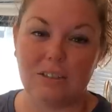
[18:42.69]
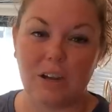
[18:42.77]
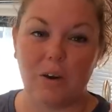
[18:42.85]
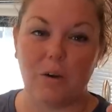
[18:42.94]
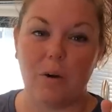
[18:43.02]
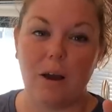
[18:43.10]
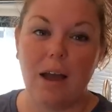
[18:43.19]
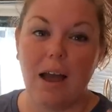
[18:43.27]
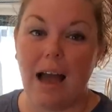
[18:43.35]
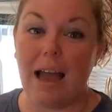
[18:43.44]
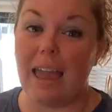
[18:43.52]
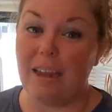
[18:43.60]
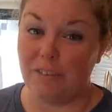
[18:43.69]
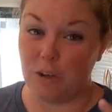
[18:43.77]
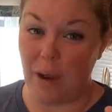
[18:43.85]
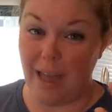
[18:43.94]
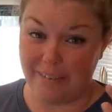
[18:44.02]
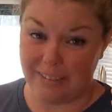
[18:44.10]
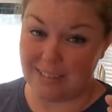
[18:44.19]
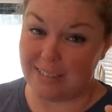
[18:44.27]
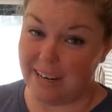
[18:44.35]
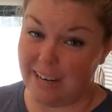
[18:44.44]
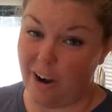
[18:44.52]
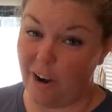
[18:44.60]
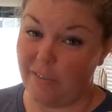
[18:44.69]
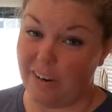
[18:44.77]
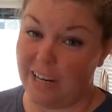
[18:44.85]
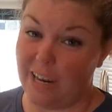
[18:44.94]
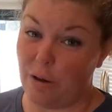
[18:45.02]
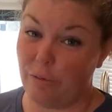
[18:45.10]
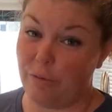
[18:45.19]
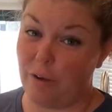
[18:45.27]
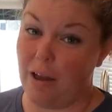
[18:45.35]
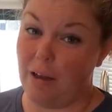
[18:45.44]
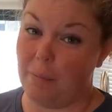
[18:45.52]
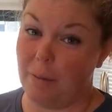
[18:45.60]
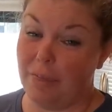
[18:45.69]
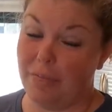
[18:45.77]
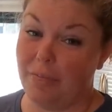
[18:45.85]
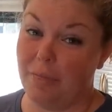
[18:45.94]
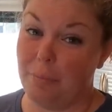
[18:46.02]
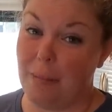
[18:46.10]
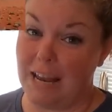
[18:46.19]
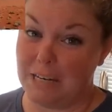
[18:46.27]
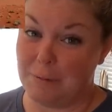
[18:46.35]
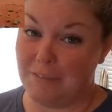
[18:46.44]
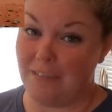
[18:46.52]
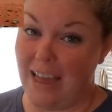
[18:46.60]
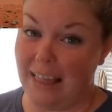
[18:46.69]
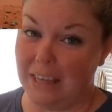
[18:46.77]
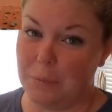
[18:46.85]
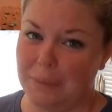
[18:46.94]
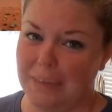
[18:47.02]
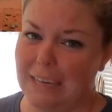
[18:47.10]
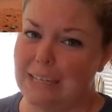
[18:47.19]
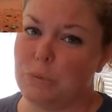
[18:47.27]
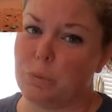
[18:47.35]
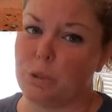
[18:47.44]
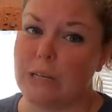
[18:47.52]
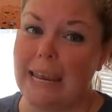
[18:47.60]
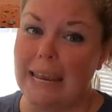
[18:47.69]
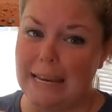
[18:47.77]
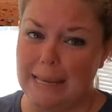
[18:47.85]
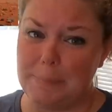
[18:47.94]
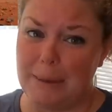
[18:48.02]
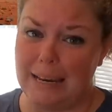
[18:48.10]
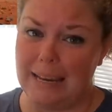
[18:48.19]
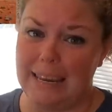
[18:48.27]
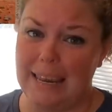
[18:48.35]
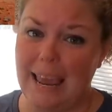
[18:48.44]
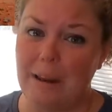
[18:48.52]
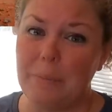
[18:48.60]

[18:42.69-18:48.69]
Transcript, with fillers: So, if you haven't seen our video from Monument Valley when the kids were itty-bitty